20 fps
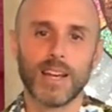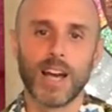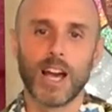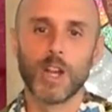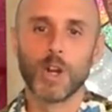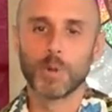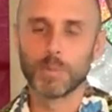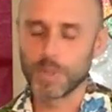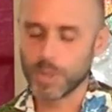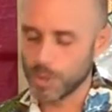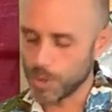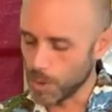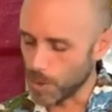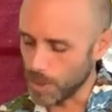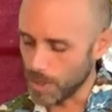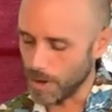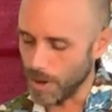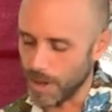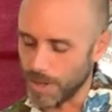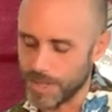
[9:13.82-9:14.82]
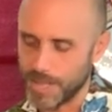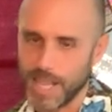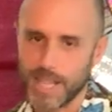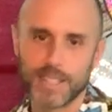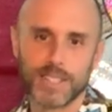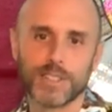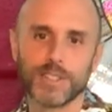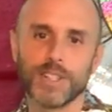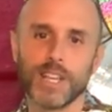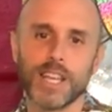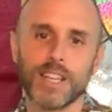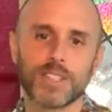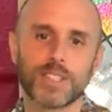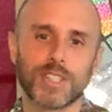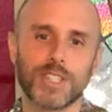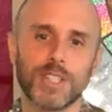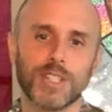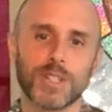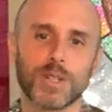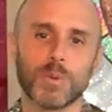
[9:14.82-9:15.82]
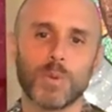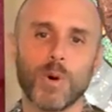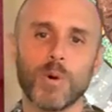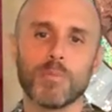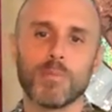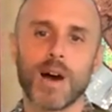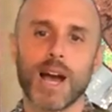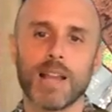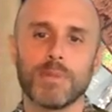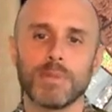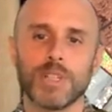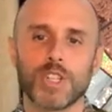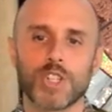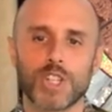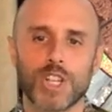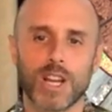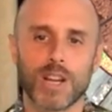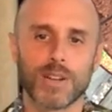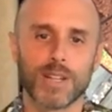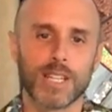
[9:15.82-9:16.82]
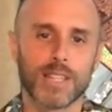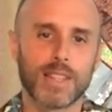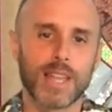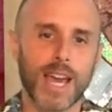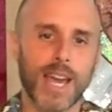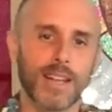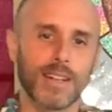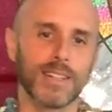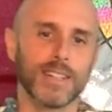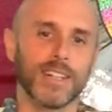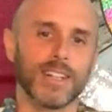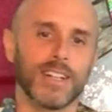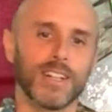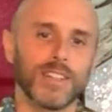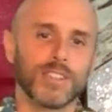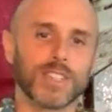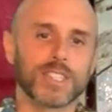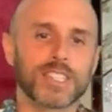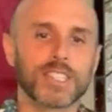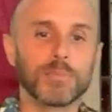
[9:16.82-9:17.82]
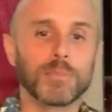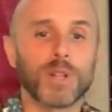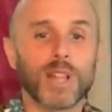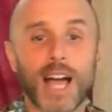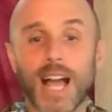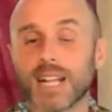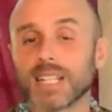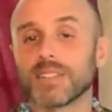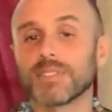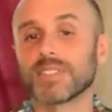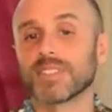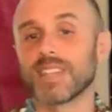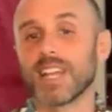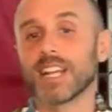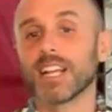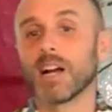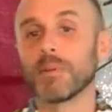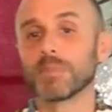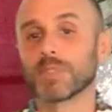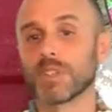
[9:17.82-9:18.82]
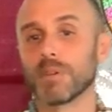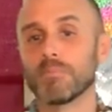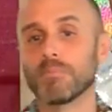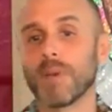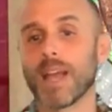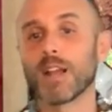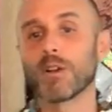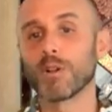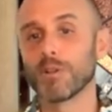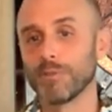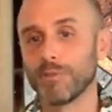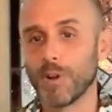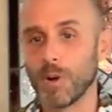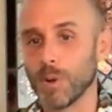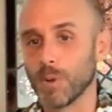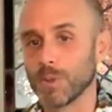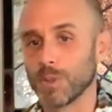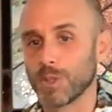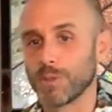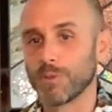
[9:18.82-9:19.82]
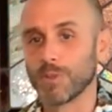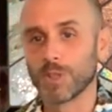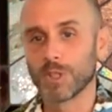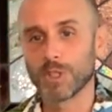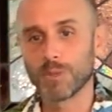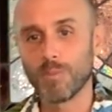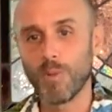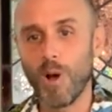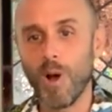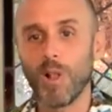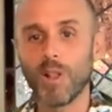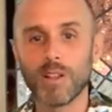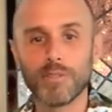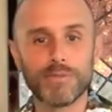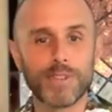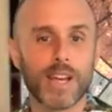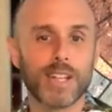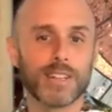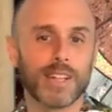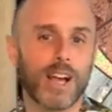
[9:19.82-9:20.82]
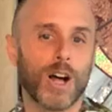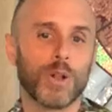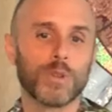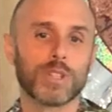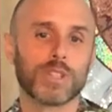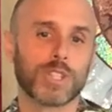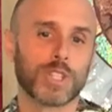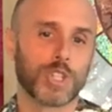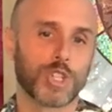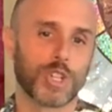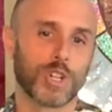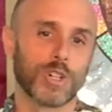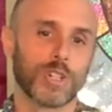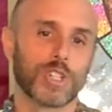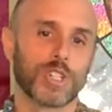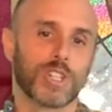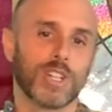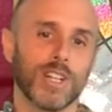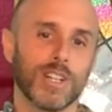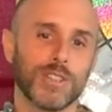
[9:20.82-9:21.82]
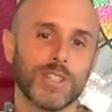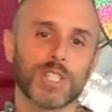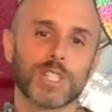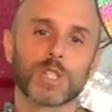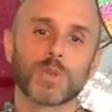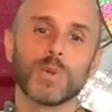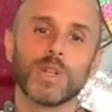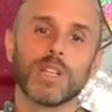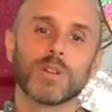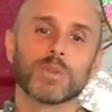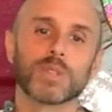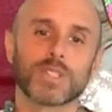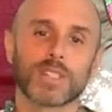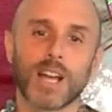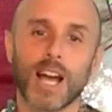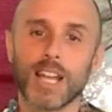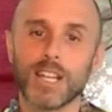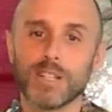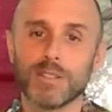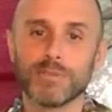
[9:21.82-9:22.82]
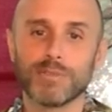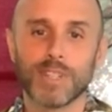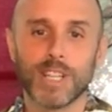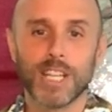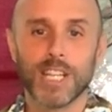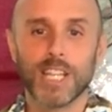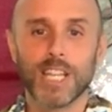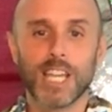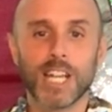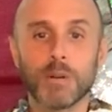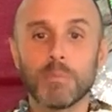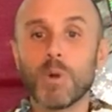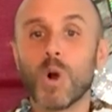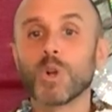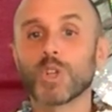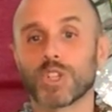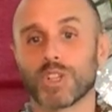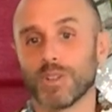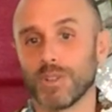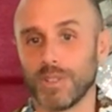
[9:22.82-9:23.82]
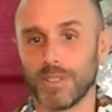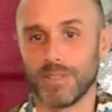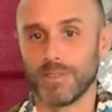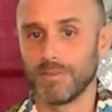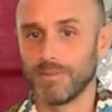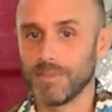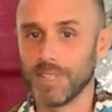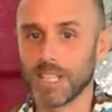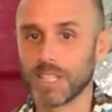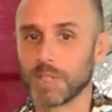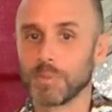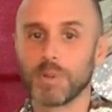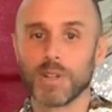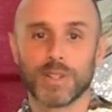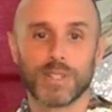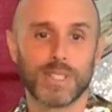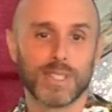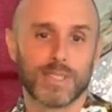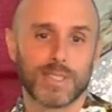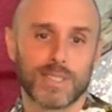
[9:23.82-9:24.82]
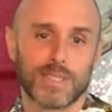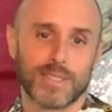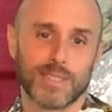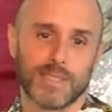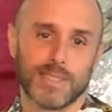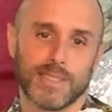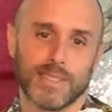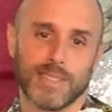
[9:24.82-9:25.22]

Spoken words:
I hope Stuart, our technical ace here, won't mind me sharing that the simple act of setting up some microphones for a small event held at the church this week was kind of an emotional experience.